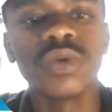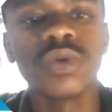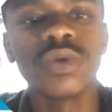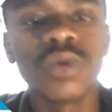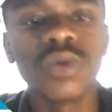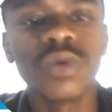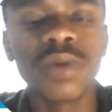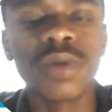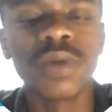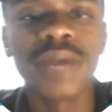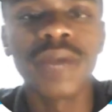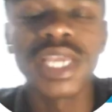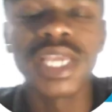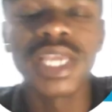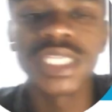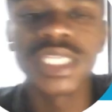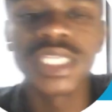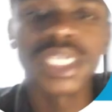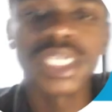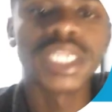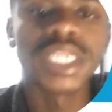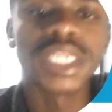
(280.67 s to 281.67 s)
whereby I
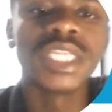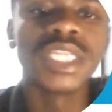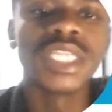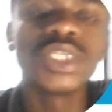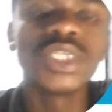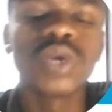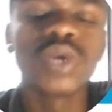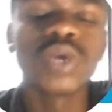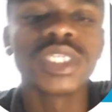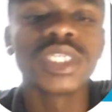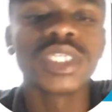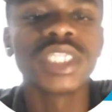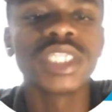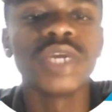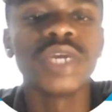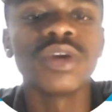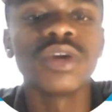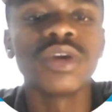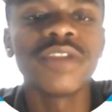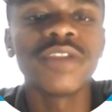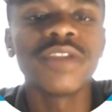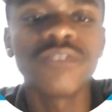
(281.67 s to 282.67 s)
said these ones they
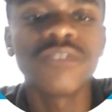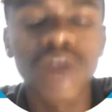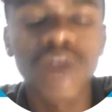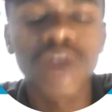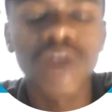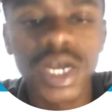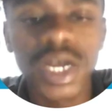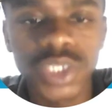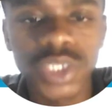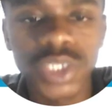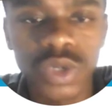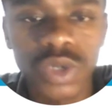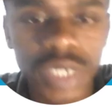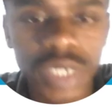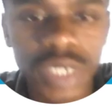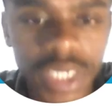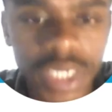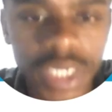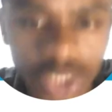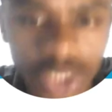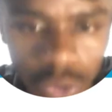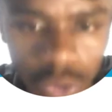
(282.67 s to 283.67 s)
only focus on
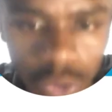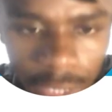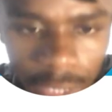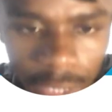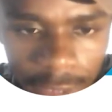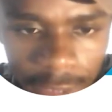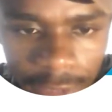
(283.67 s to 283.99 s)
the soil.